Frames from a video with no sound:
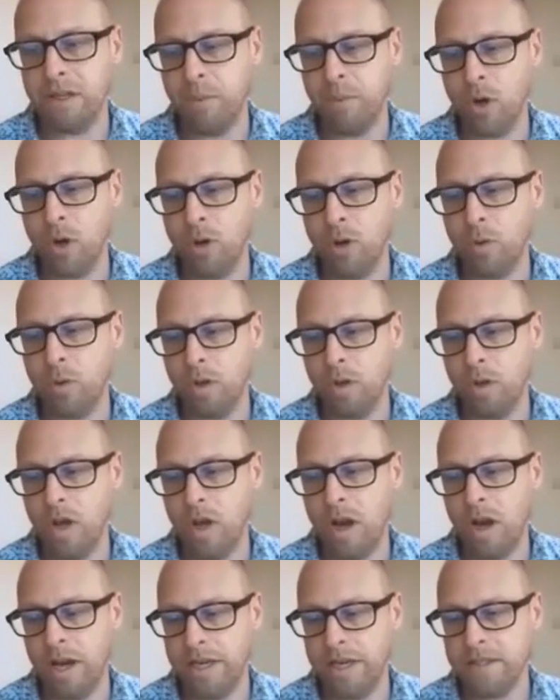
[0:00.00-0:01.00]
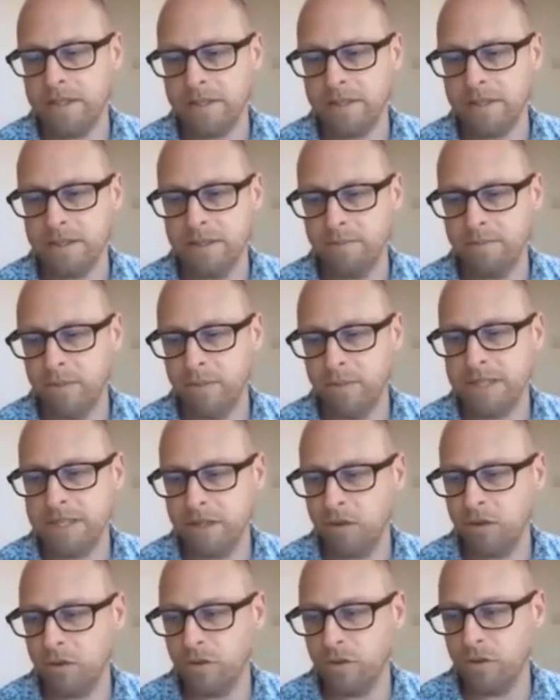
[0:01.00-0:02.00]
purple lines, please
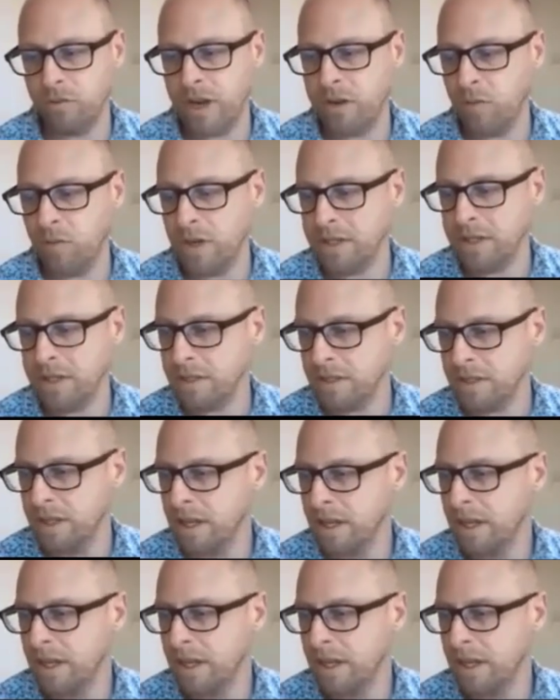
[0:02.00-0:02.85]
ignore the red ones,